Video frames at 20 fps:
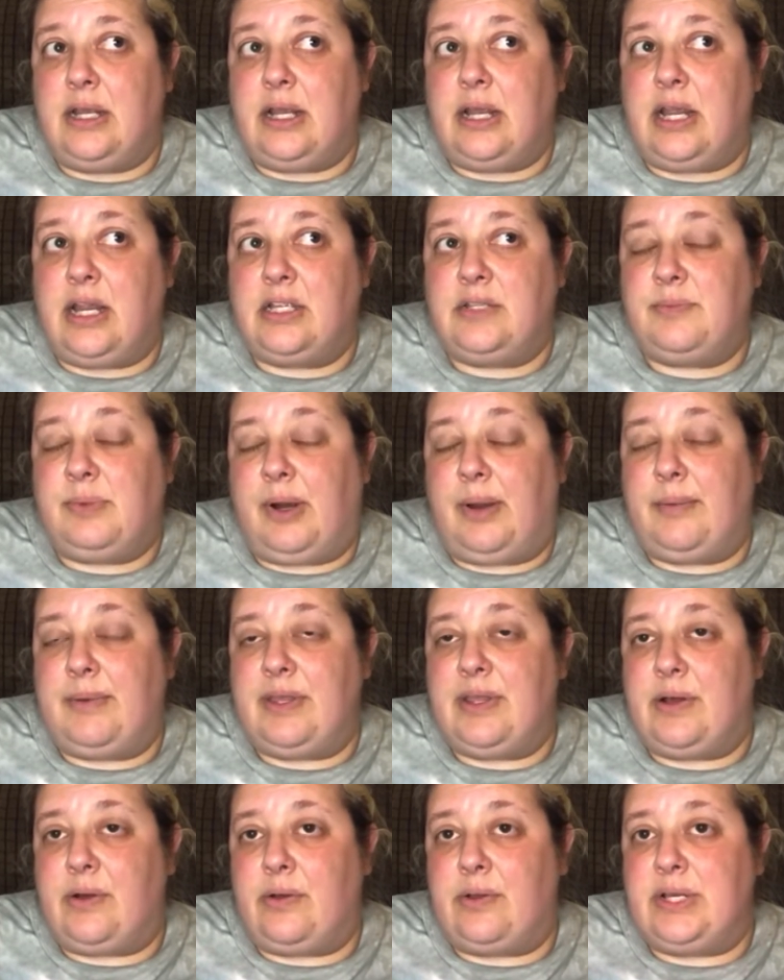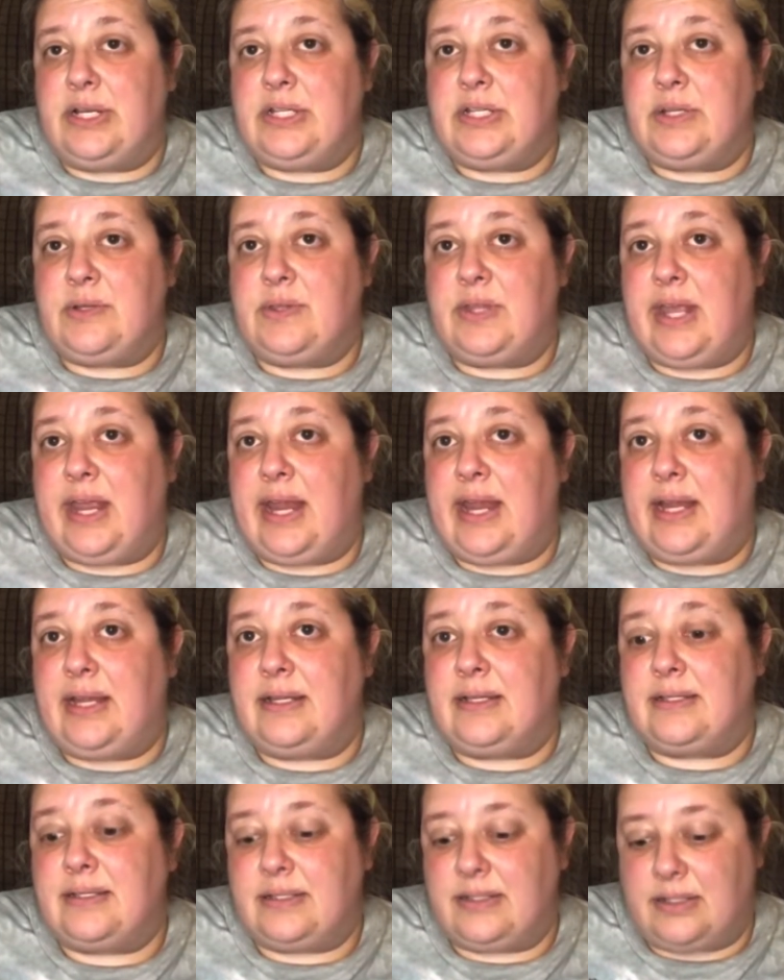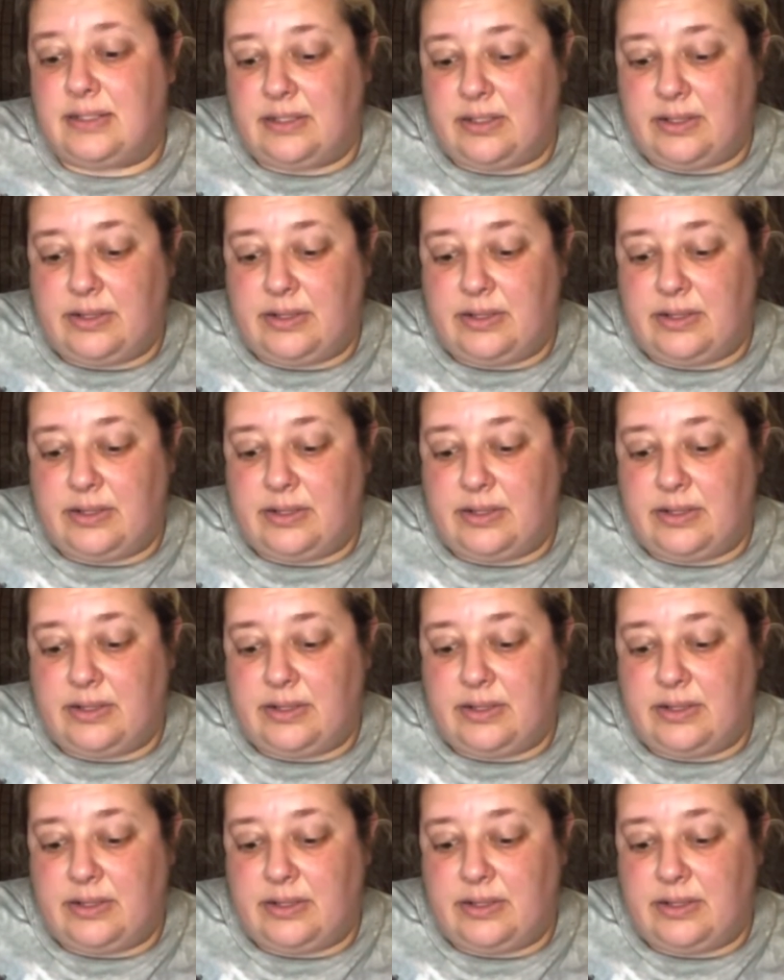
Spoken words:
is probably the only two things